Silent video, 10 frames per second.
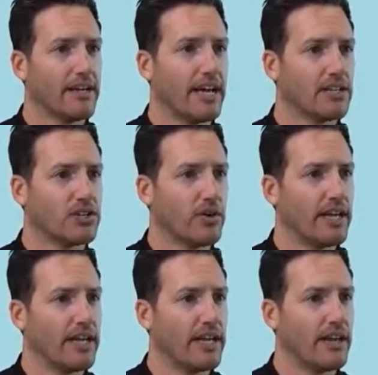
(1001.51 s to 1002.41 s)
Okay, so
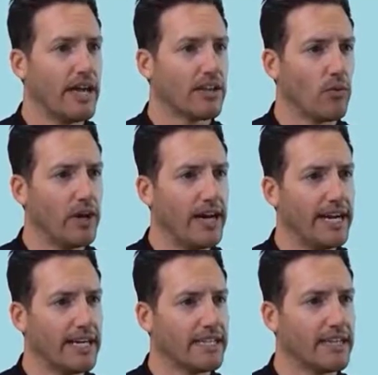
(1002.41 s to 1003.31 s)
at the
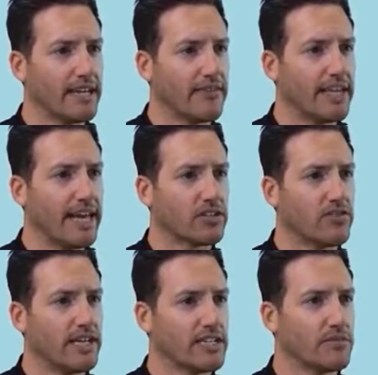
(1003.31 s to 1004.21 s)
190, it didn't give it that
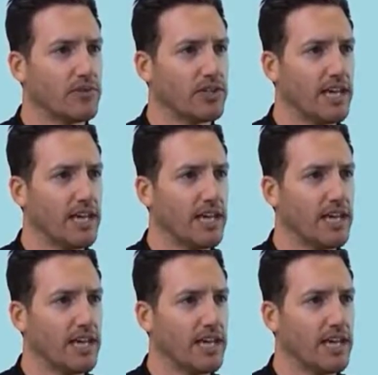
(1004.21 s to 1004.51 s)
extra decimal.